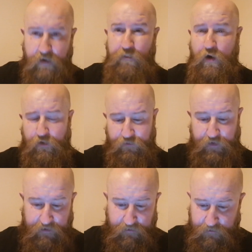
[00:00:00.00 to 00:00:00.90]

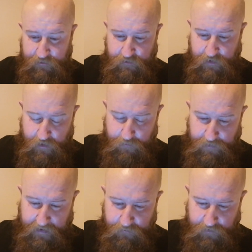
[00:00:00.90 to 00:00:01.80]
morphine,
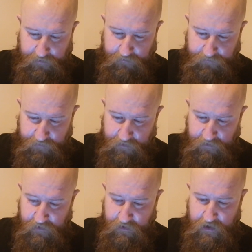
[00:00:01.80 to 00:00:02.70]
pain relief,
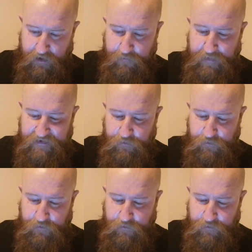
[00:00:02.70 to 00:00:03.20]
and a